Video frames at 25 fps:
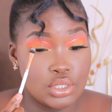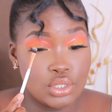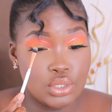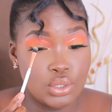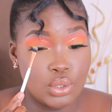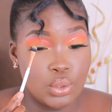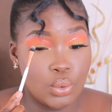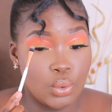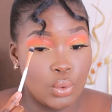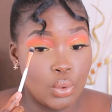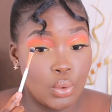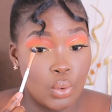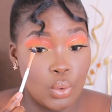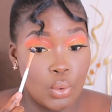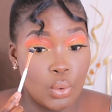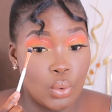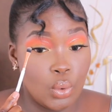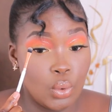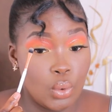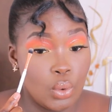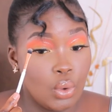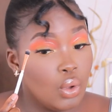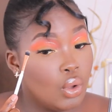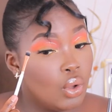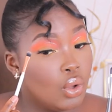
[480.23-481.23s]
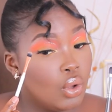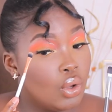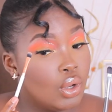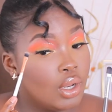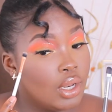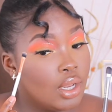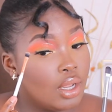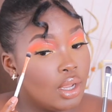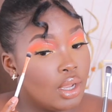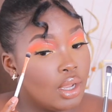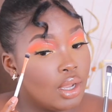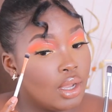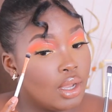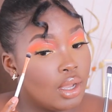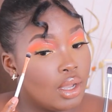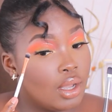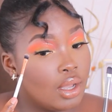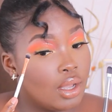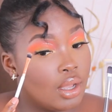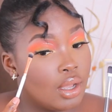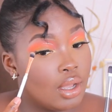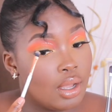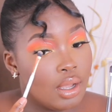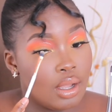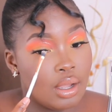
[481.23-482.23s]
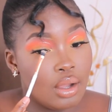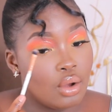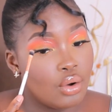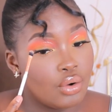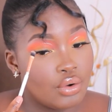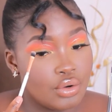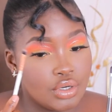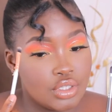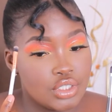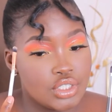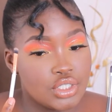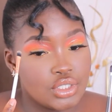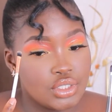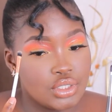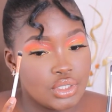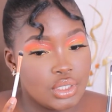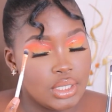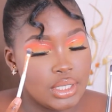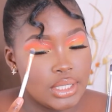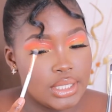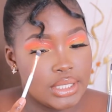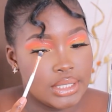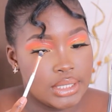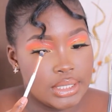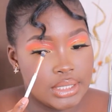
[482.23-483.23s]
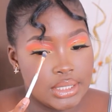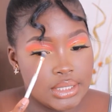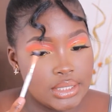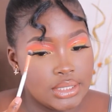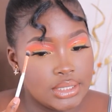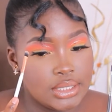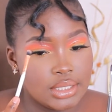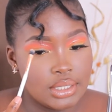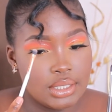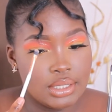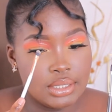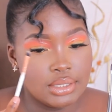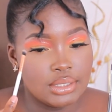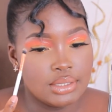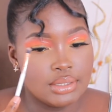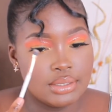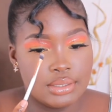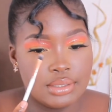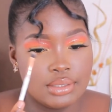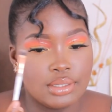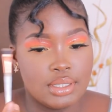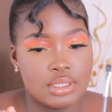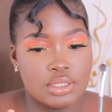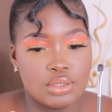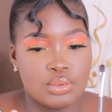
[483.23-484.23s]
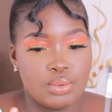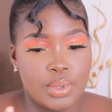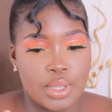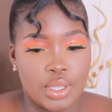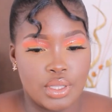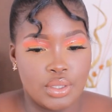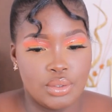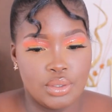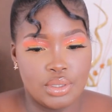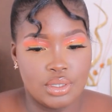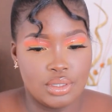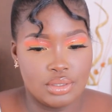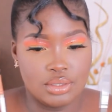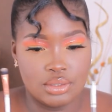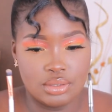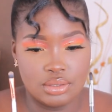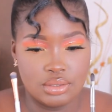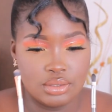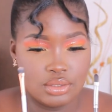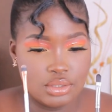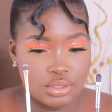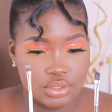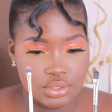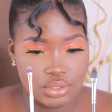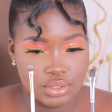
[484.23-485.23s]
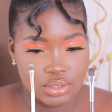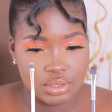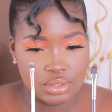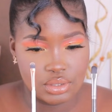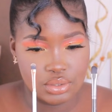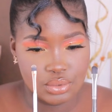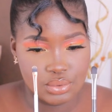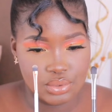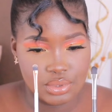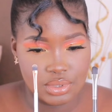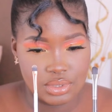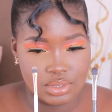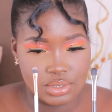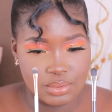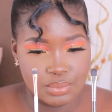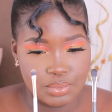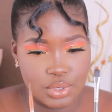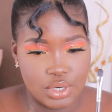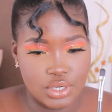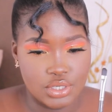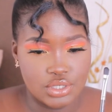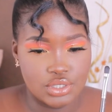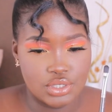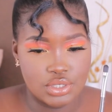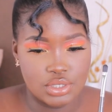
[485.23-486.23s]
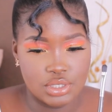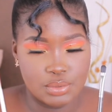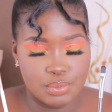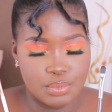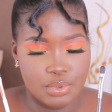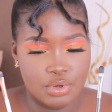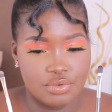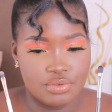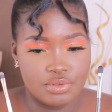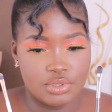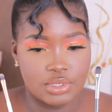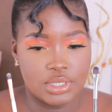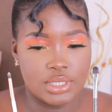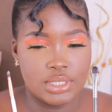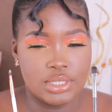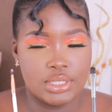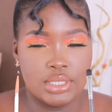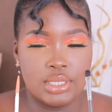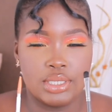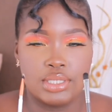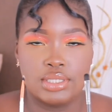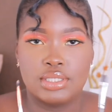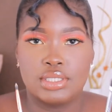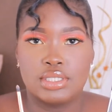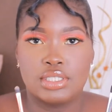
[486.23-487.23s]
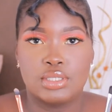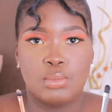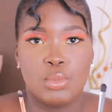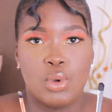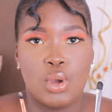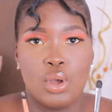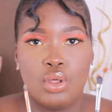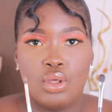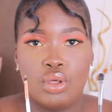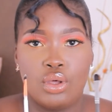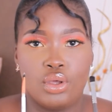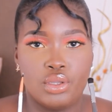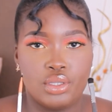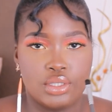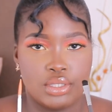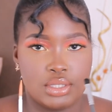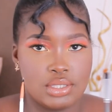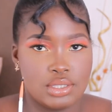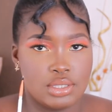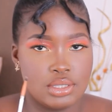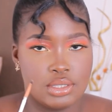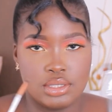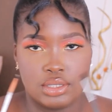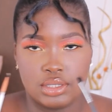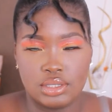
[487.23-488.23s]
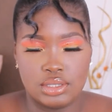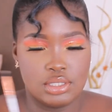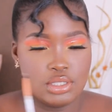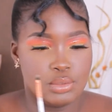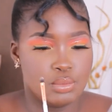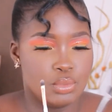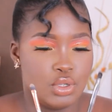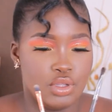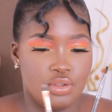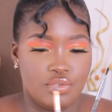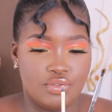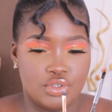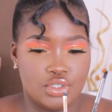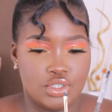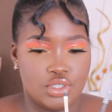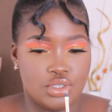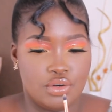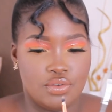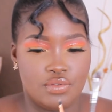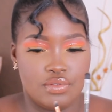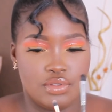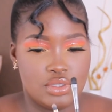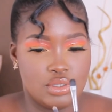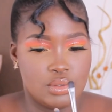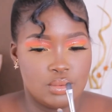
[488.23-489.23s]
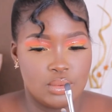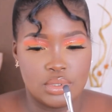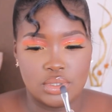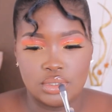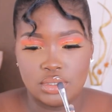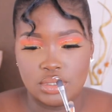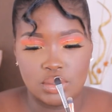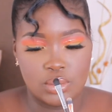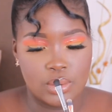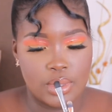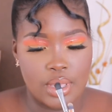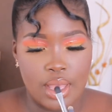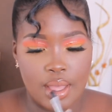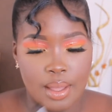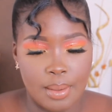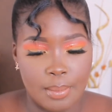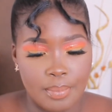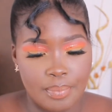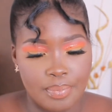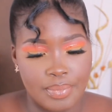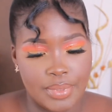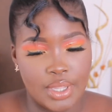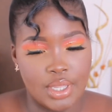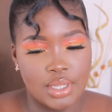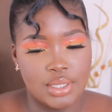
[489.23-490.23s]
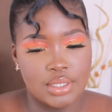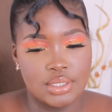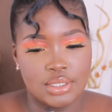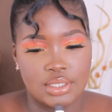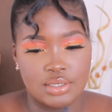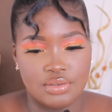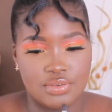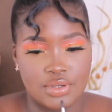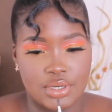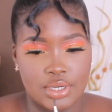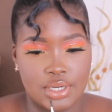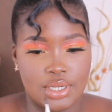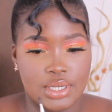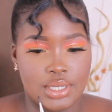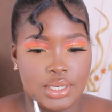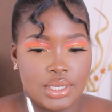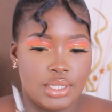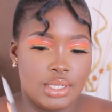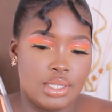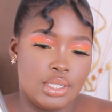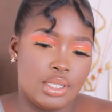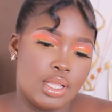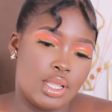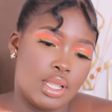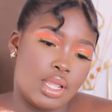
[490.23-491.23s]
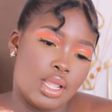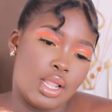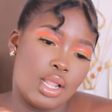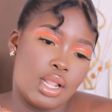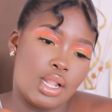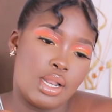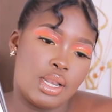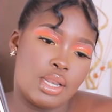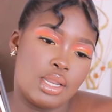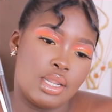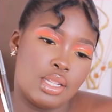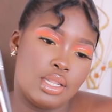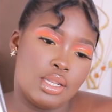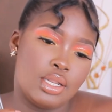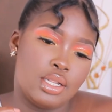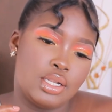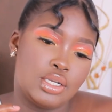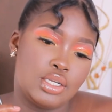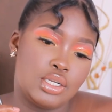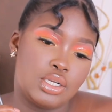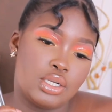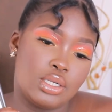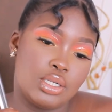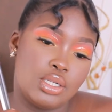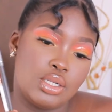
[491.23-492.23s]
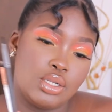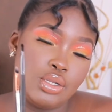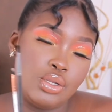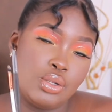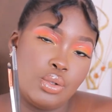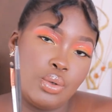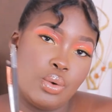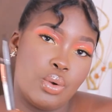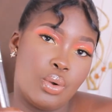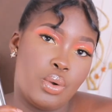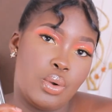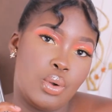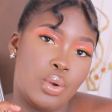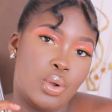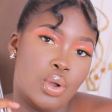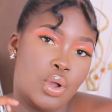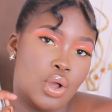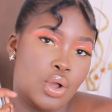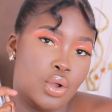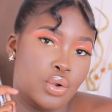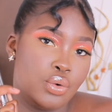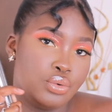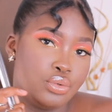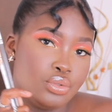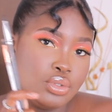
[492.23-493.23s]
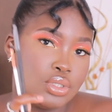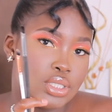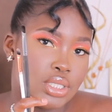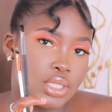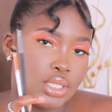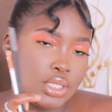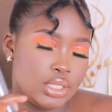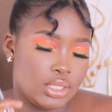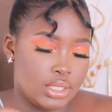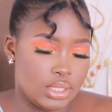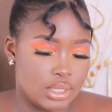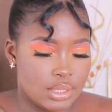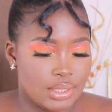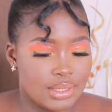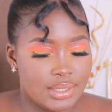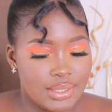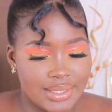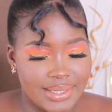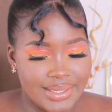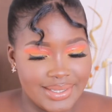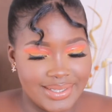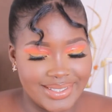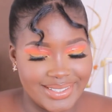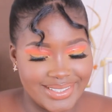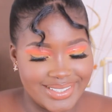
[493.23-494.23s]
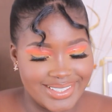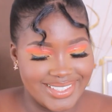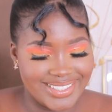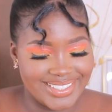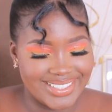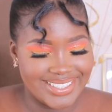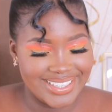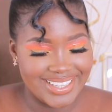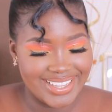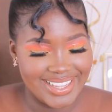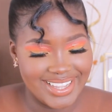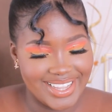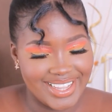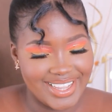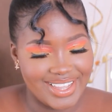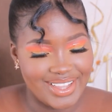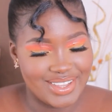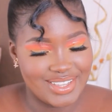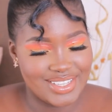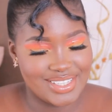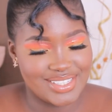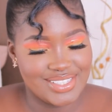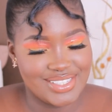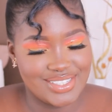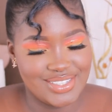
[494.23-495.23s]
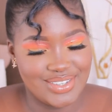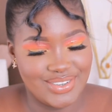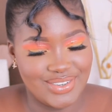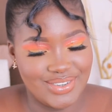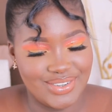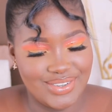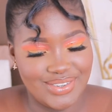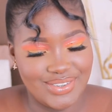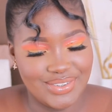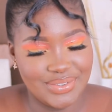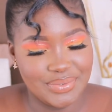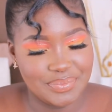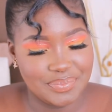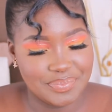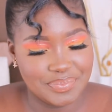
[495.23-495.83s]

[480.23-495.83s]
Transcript: to your original lid, that's where you can just use this brush. It's small, it's the small version of this one. So yeah, definitely needed in your routine. Okay, so